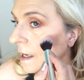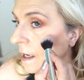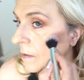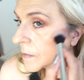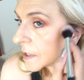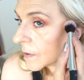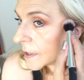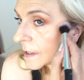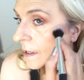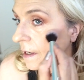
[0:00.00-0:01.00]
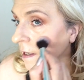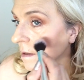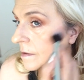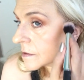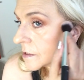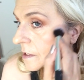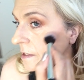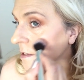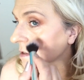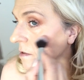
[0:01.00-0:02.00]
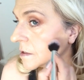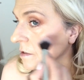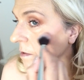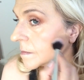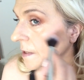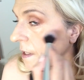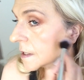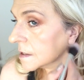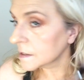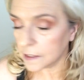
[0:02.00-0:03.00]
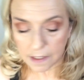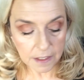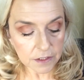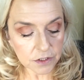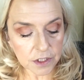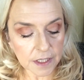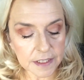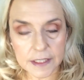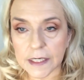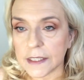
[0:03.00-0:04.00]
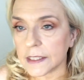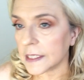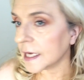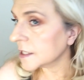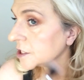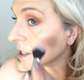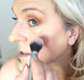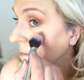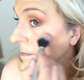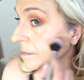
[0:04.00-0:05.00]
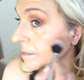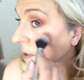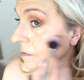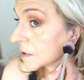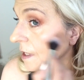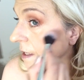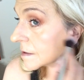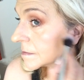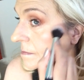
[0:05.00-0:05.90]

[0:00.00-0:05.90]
And we're going up just on the top there. Just kissing that cheekbone there.